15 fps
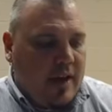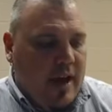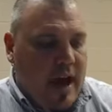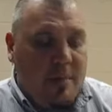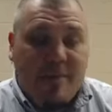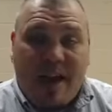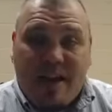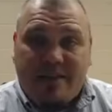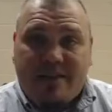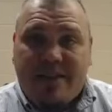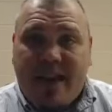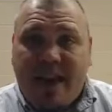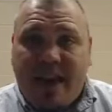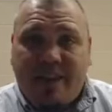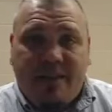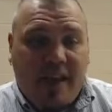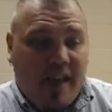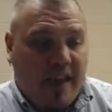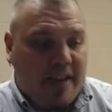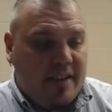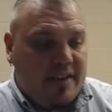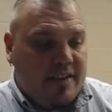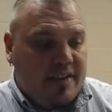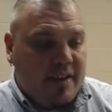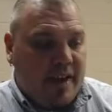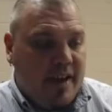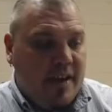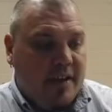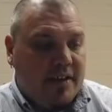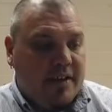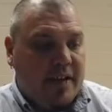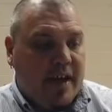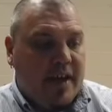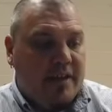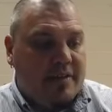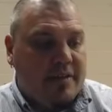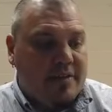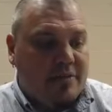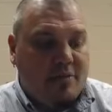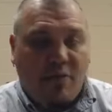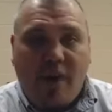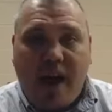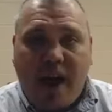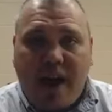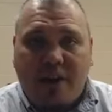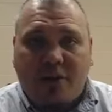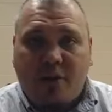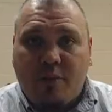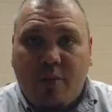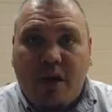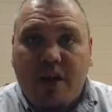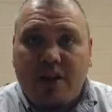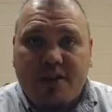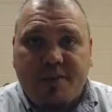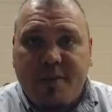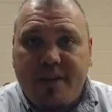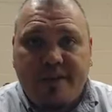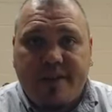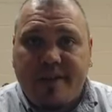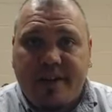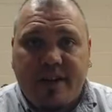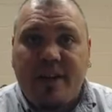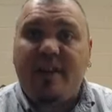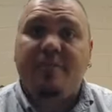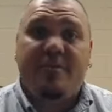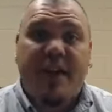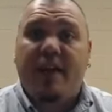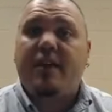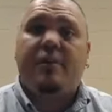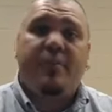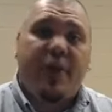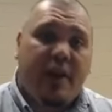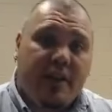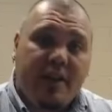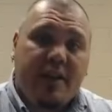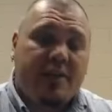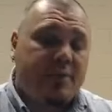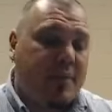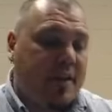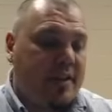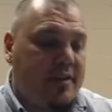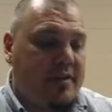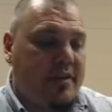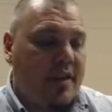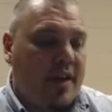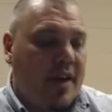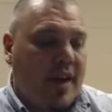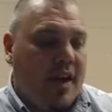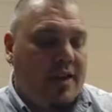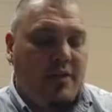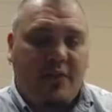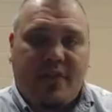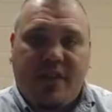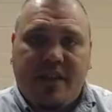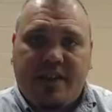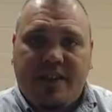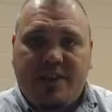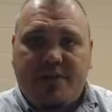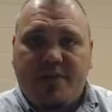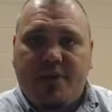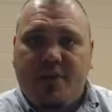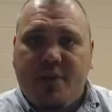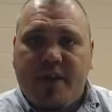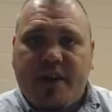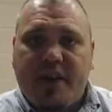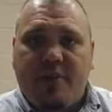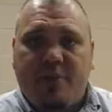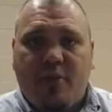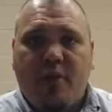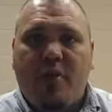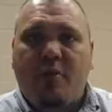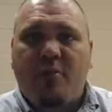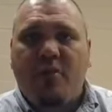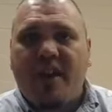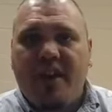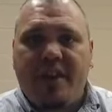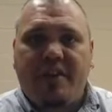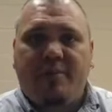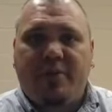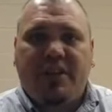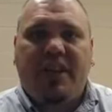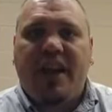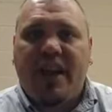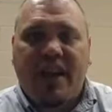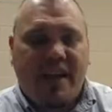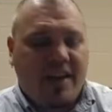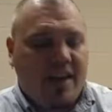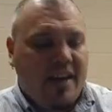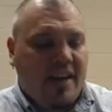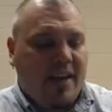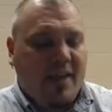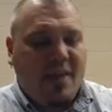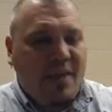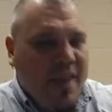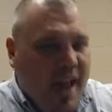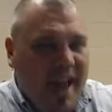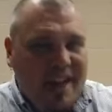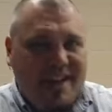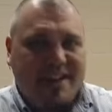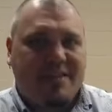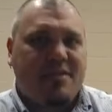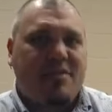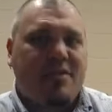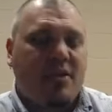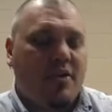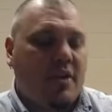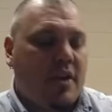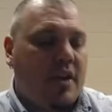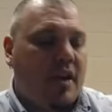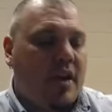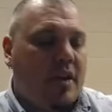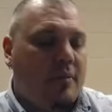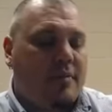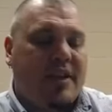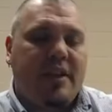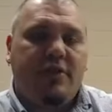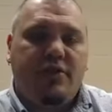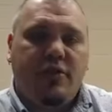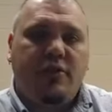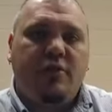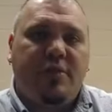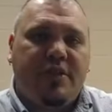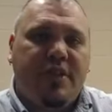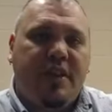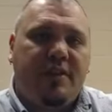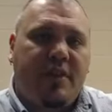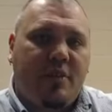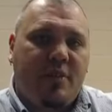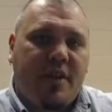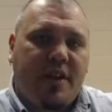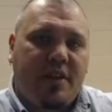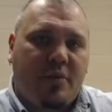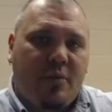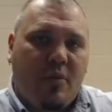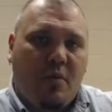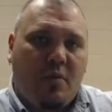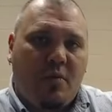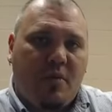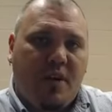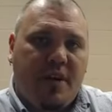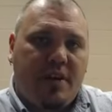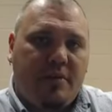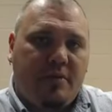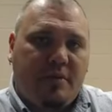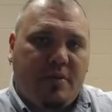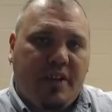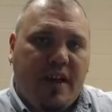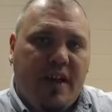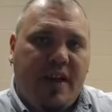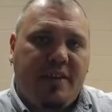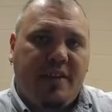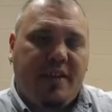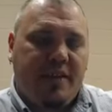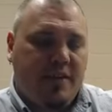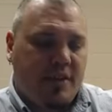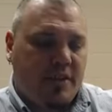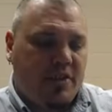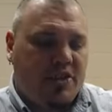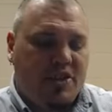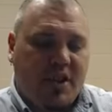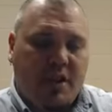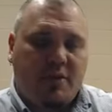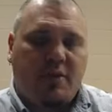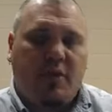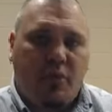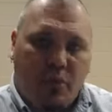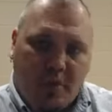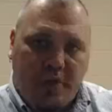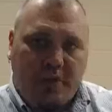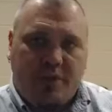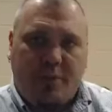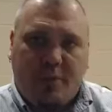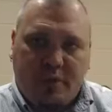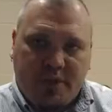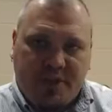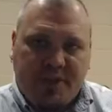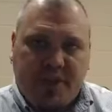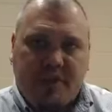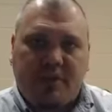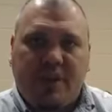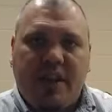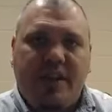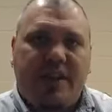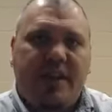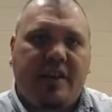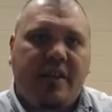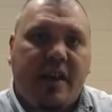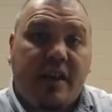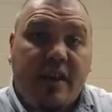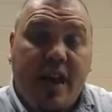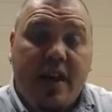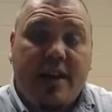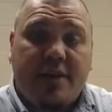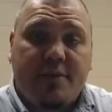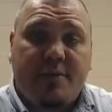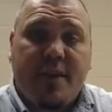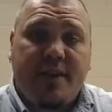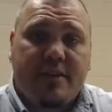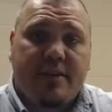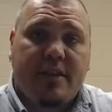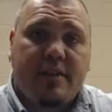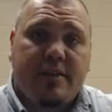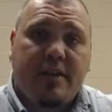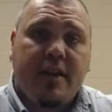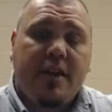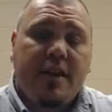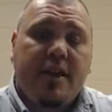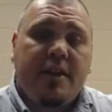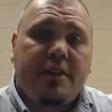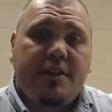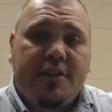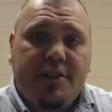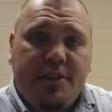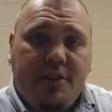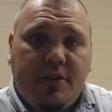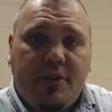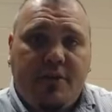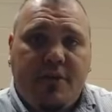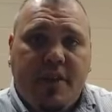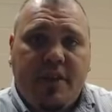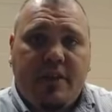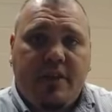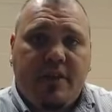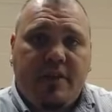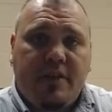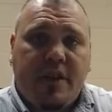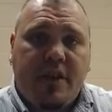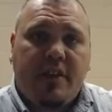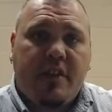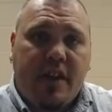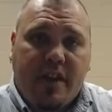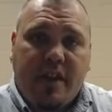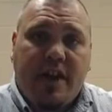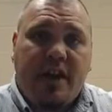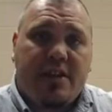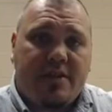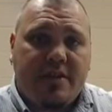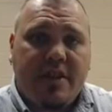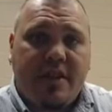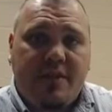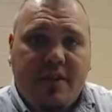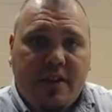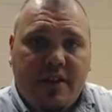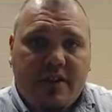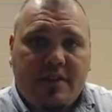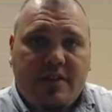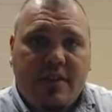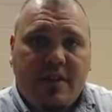I'm not saying that God's wrath or punishment is going to come down upon us, because I don't think necessarily we can appropriate and apply that necessarily, but I do believe that we can appropriate and apply the general principle, the general idea that God expects us to till the vineyard that God has given us,